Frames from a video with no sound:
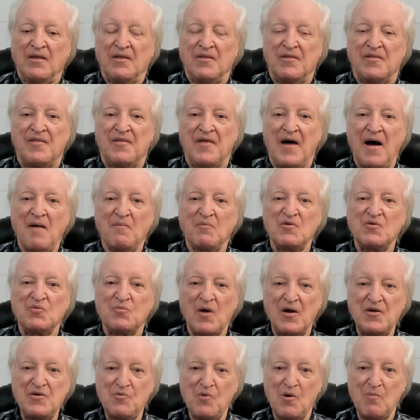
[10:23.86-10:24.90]
That was
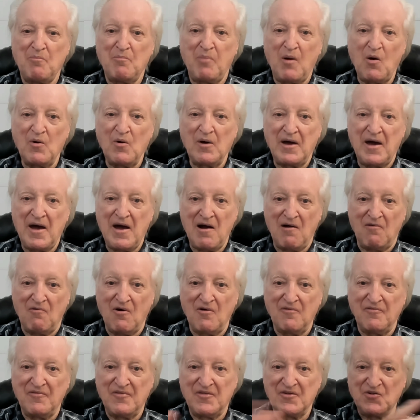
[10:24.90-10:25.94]
when you were blowing air
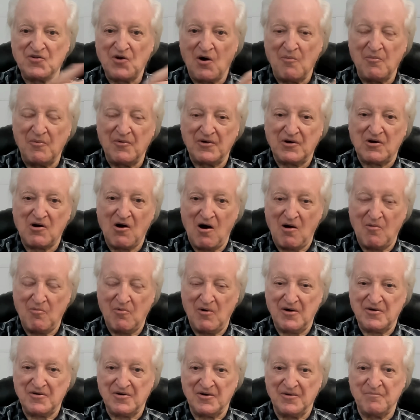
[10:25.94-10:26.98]
over the top of the
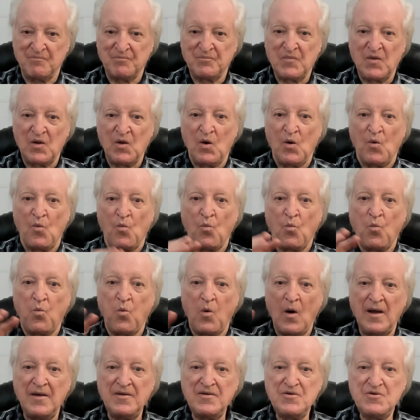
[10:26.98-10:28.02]
carburetor.
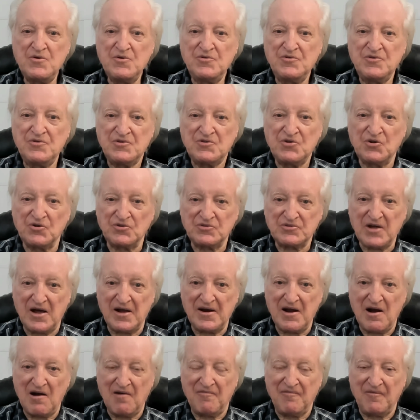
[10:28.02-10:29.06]
When you took that
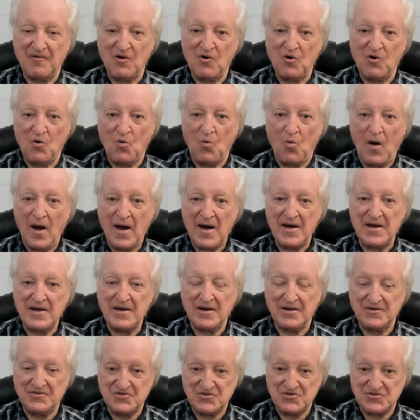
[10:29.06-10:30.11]
airflow away
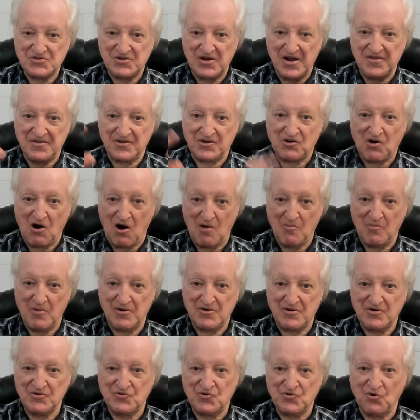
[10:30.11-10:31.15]
and just let the
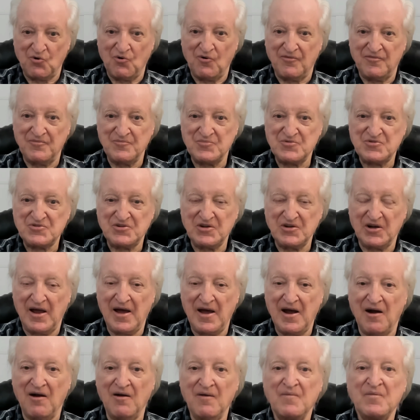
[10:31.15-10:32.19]
carburetor draw from still
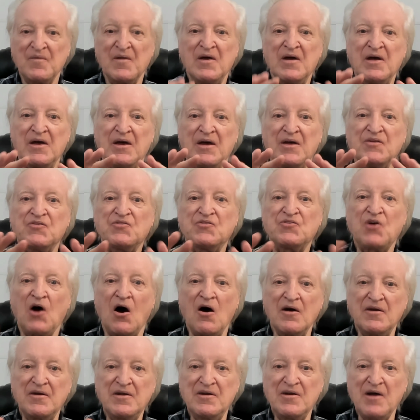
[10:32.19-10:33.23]
air, it
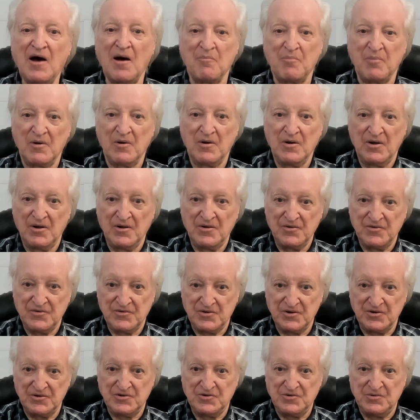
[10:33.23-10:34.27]
tidied up
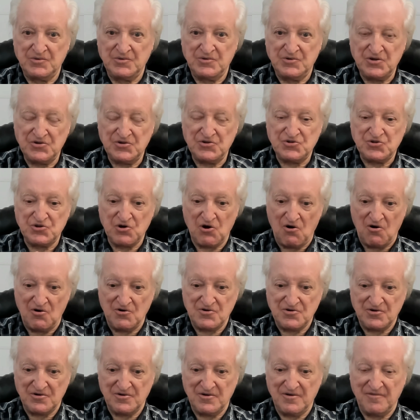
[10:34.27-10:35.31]
the
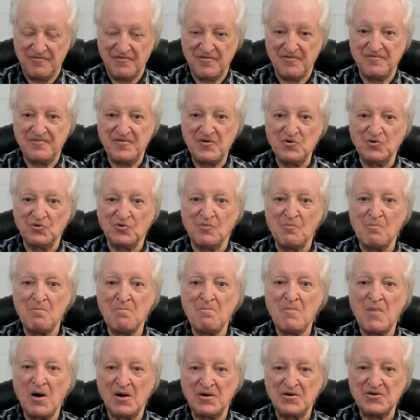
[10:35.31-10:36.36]
discharge of the fuel
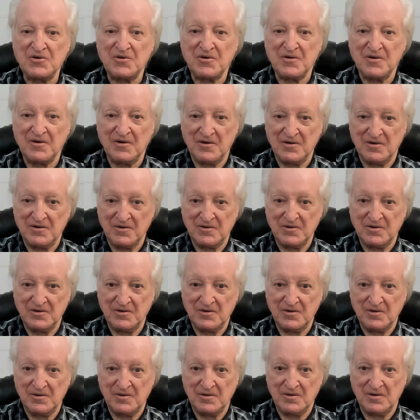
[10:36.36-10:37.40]
to
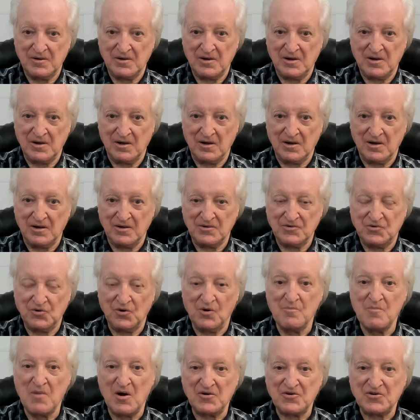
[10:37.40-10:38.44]

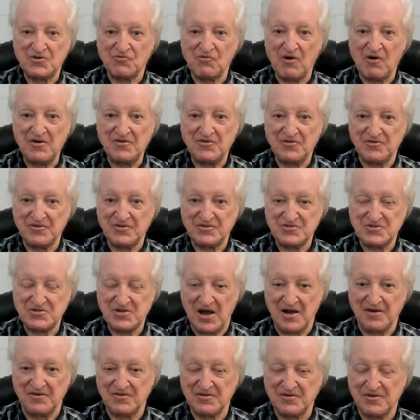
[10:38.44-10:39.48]
a much greater
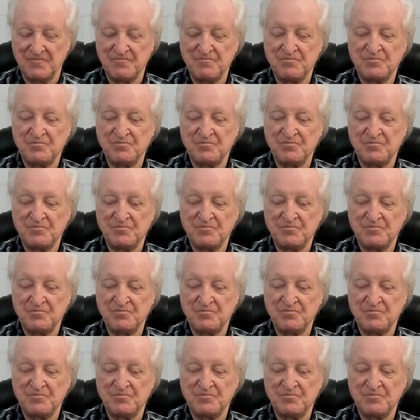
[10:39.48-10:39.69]
extent.